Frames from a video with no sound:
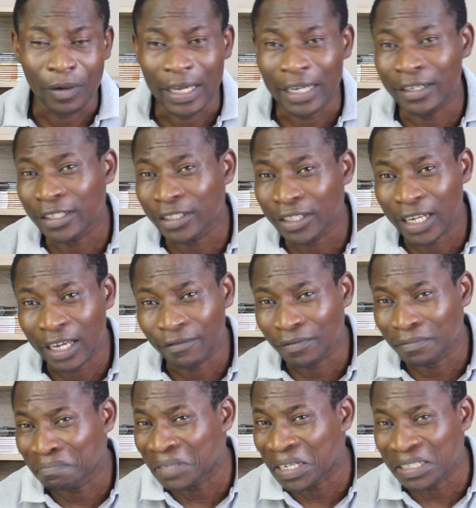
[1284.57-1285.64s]
In this life,
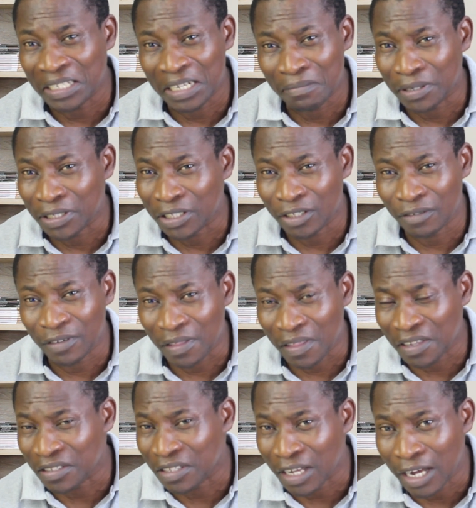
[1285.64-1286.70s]
99% of the
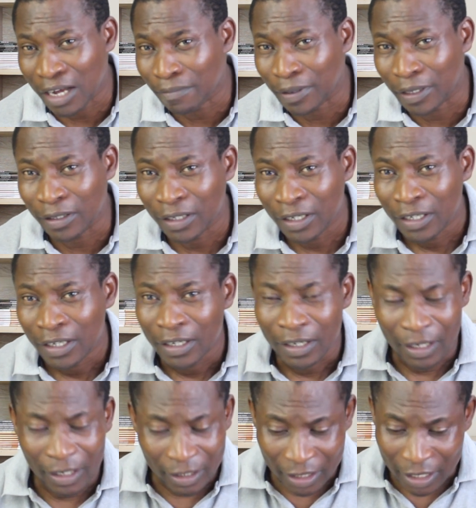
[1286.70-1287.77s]
things that happen,
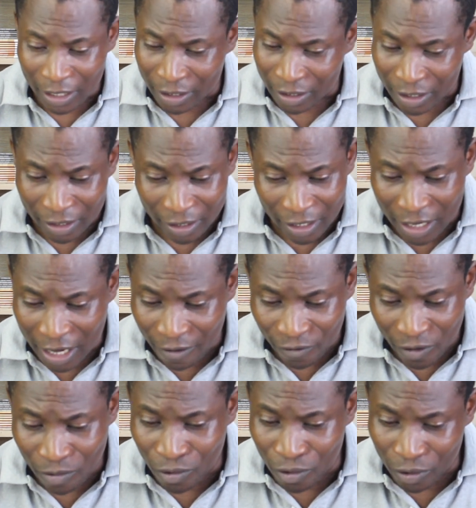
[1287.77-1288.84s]
they come
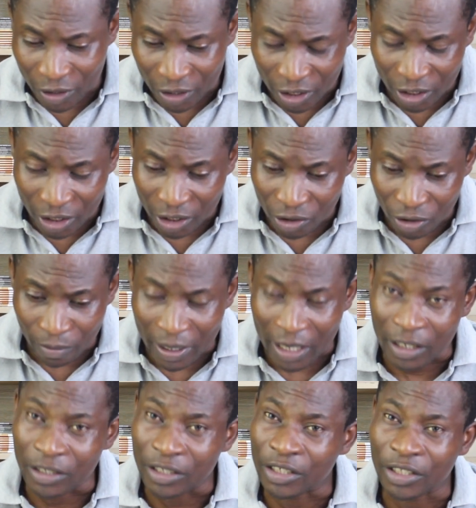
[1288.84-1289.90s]
from good decisions or bad
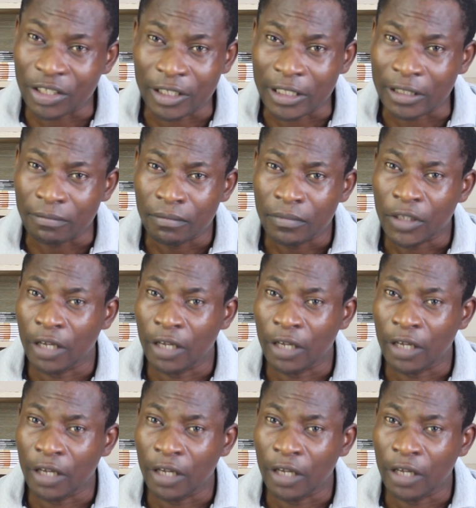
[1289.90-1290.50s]
decisions.